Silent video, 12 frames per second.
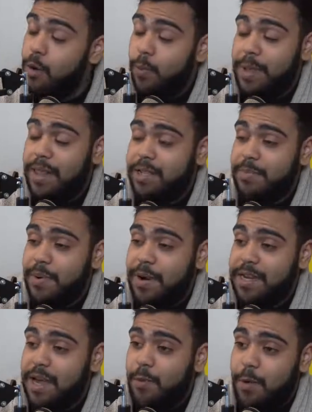like to break
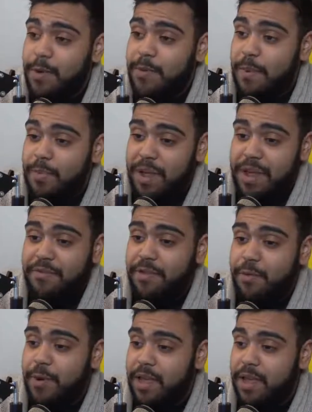down what we've been playing for the
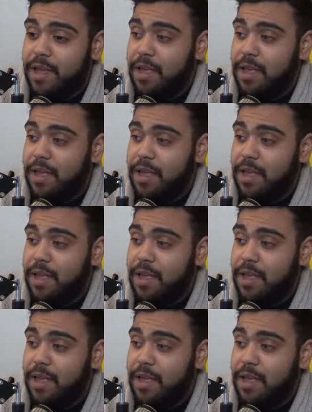week.